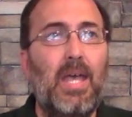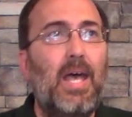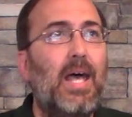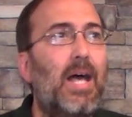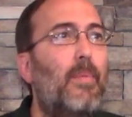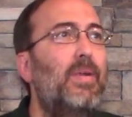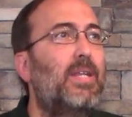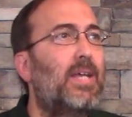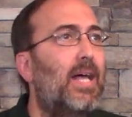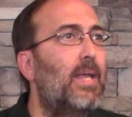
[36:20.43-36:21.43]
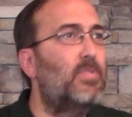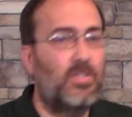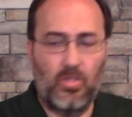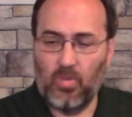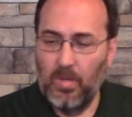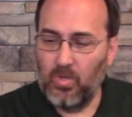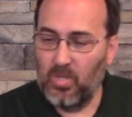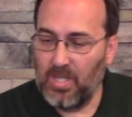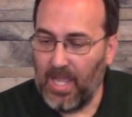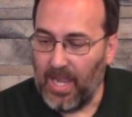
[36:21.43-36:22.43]
How many times does the Scripture
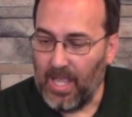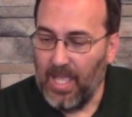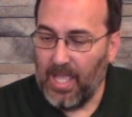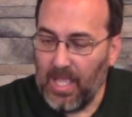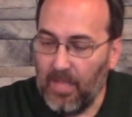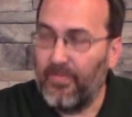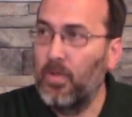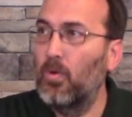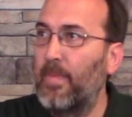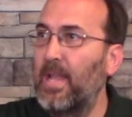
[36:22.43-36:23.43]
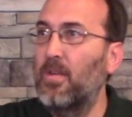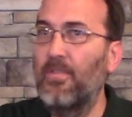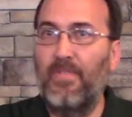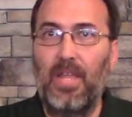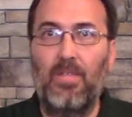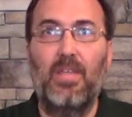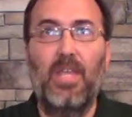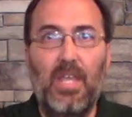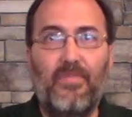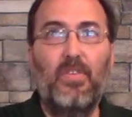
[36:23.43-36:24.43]
say, if you remain in your faith,
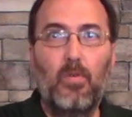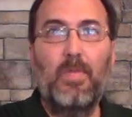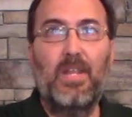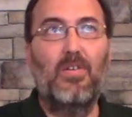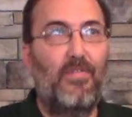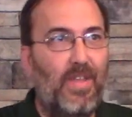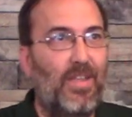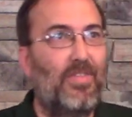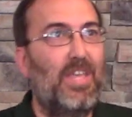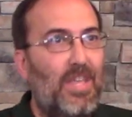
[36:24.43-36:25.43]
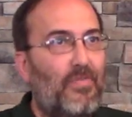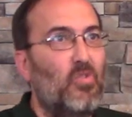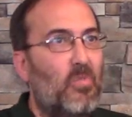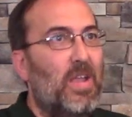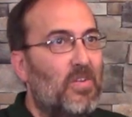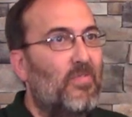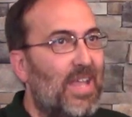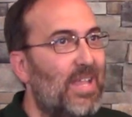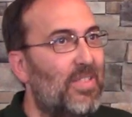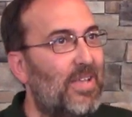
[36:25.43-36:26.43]
if you remain in your faith, if you remain in your faith?